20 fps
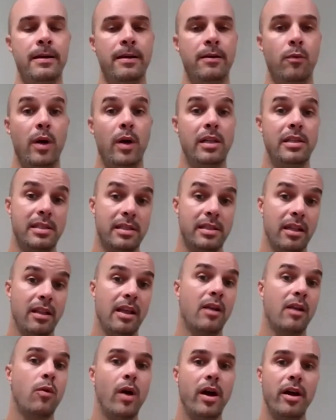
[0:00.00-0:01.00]
while still
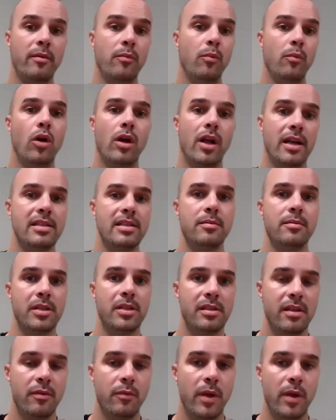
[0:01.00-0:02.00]
acquiring more
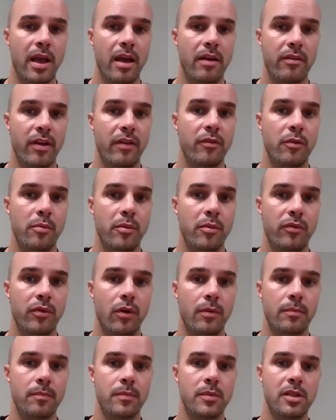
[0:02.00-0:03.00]
customers than we have ever
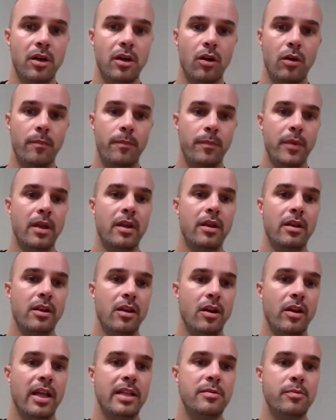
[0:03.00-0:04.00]
before. So,
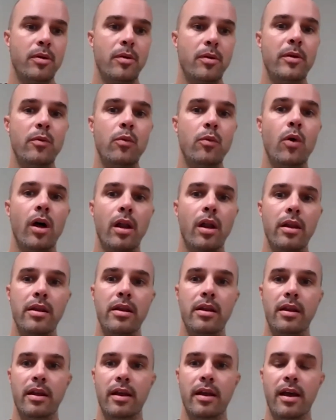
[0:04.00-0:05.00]
you know, that's probably
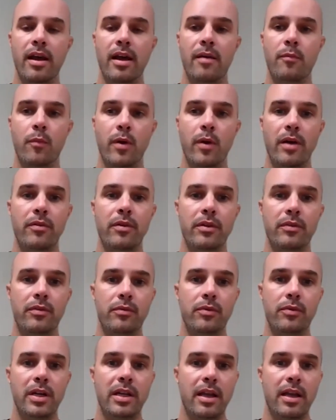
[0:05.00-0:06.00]
one um, where we've
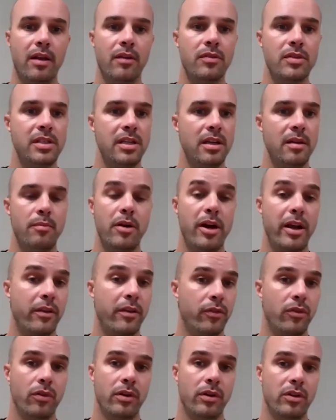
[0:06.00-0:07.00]
really kind of seen a
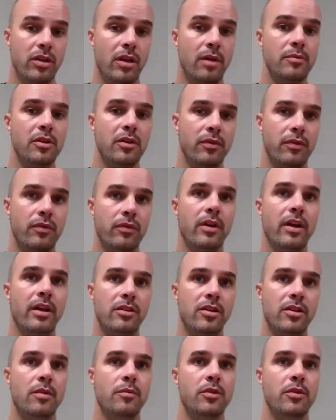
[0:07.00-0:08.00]
breakthrough in terms of in
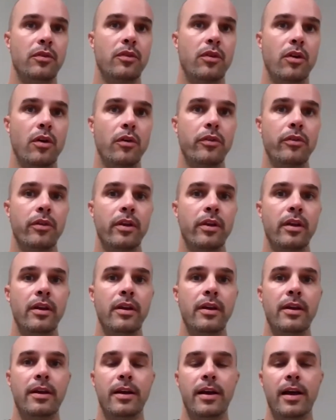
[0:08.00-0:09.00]
terms of growth
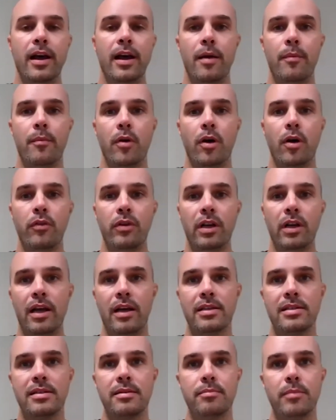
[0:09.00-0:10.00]
um, over the
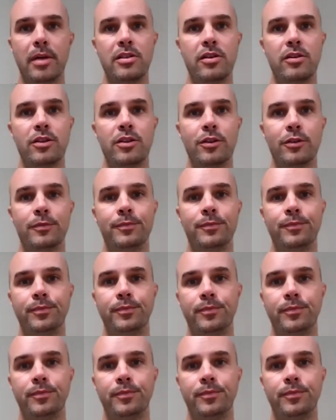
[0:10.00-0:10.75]
last month or two.